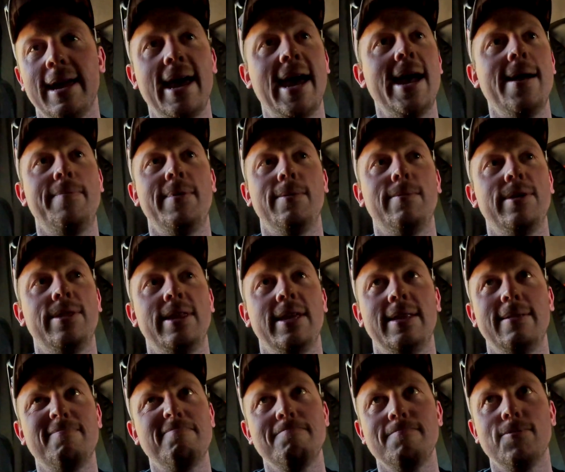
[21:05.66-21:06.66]
camping
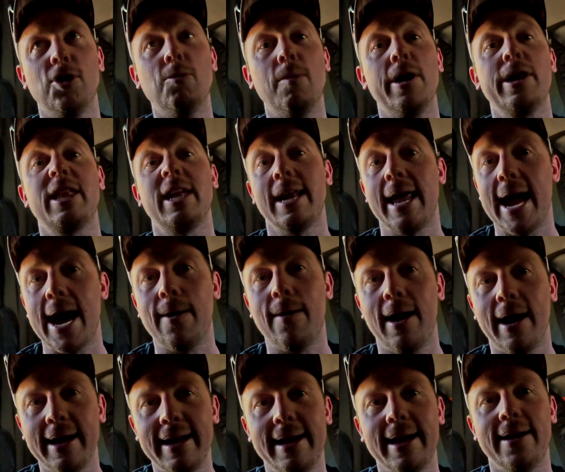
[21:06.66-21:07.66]
within almost an
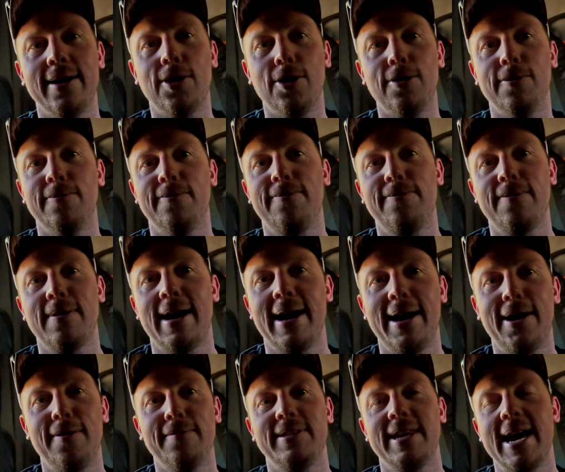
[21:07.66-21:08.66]
hour here of
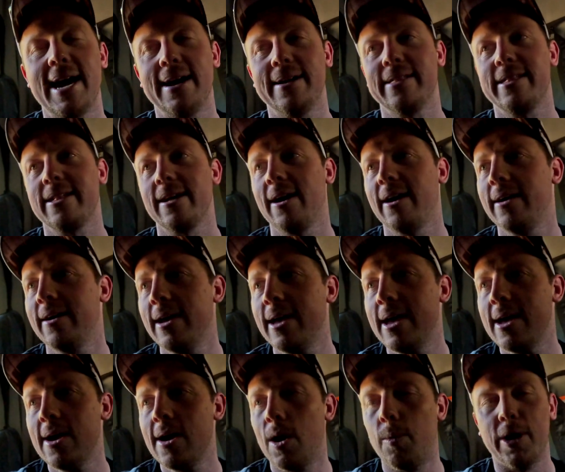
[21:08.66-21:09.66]
town. So I
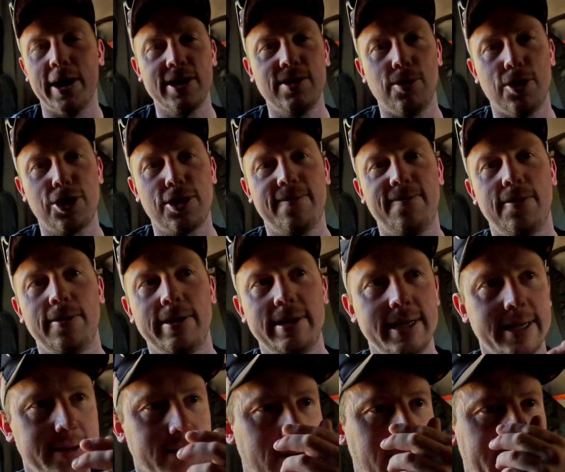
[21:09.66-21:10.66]
wanted to watch a footy
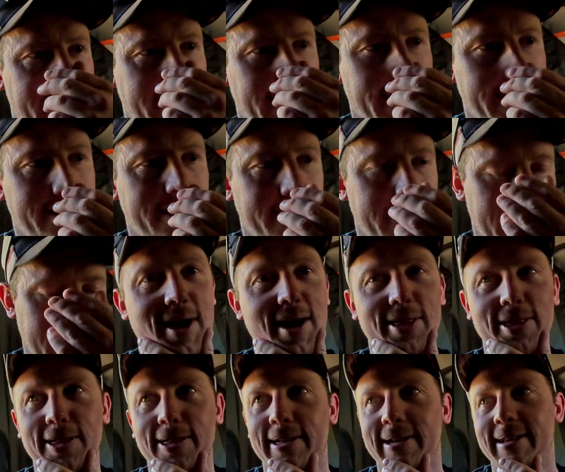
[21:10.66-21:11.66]
tonight, and
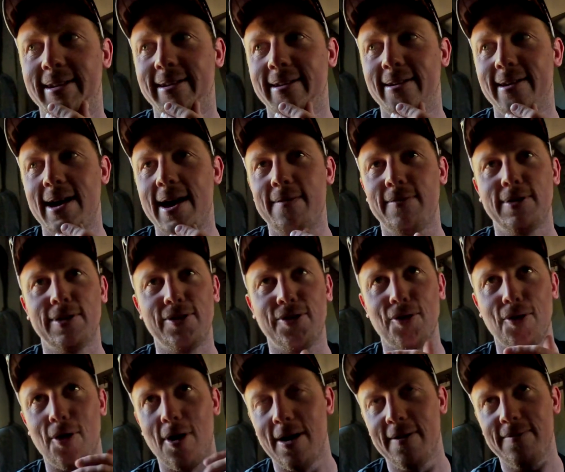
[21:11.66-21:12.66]
rather than having to
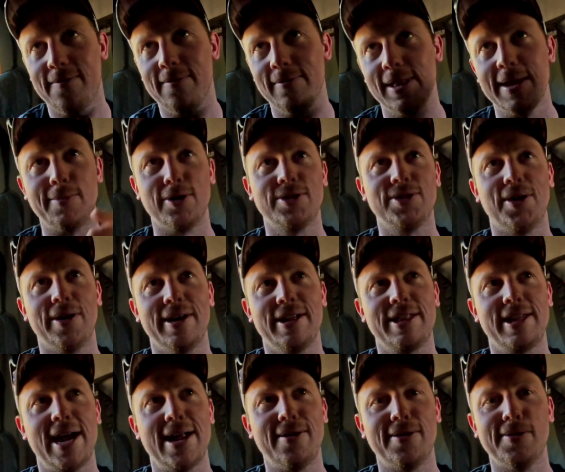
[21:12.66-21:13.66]
drive, let my
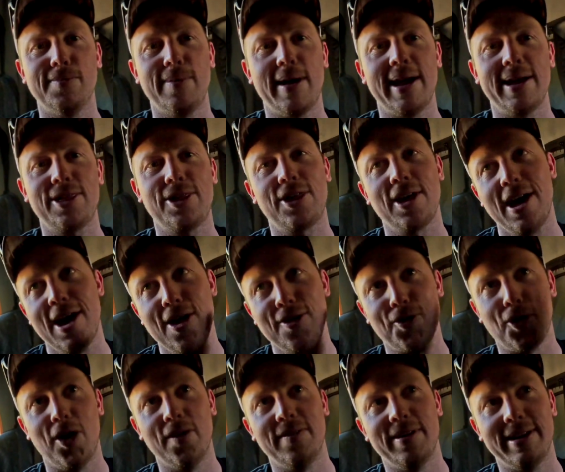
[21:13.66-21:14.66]
tyres down on a beach,
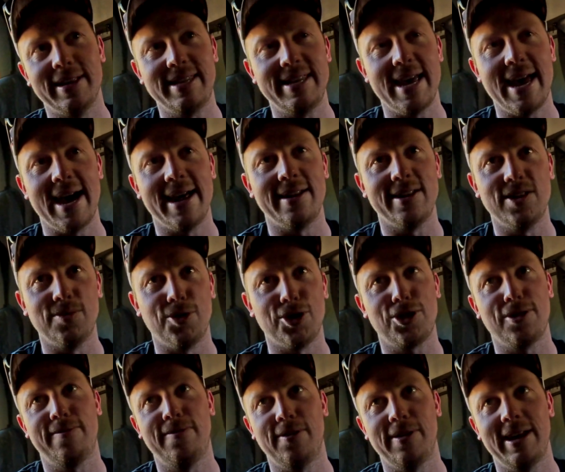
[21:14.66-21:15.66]
drive into town to
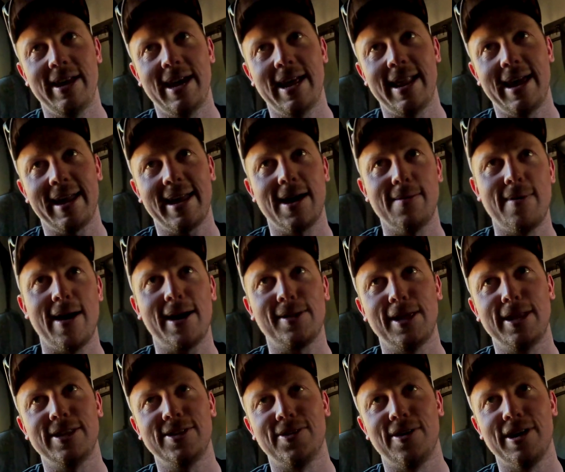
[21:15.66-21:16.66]
watch a footy, and then come back,
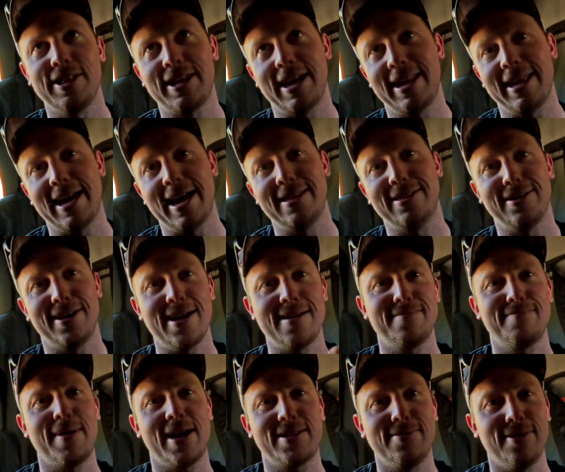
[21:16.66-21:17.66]
let the tyres down again to
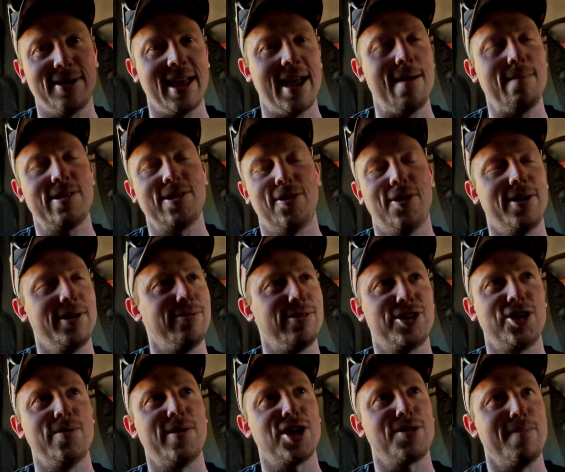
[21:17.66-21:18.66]
get back to my campsite, it
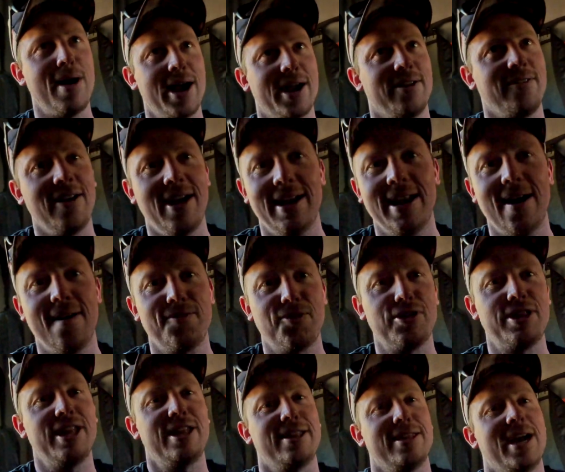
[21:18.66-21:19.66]
was too much mucking around after
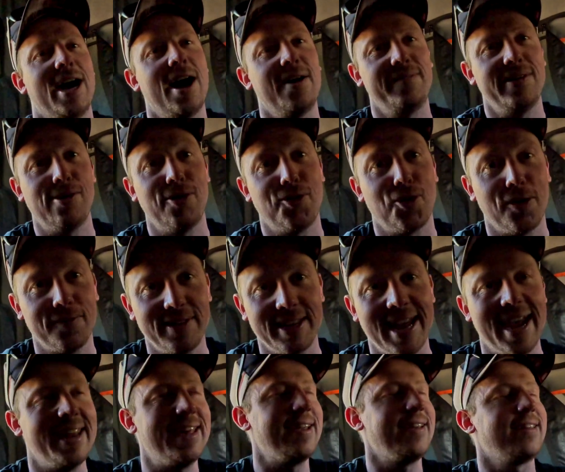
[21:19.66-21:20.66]
a 6.5 hour drive to
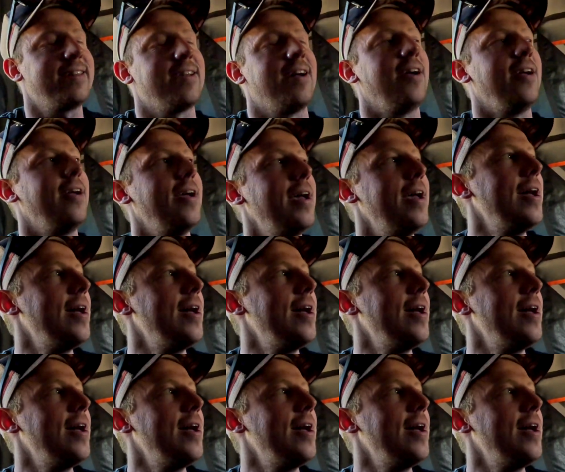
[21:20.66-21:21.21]
get here. So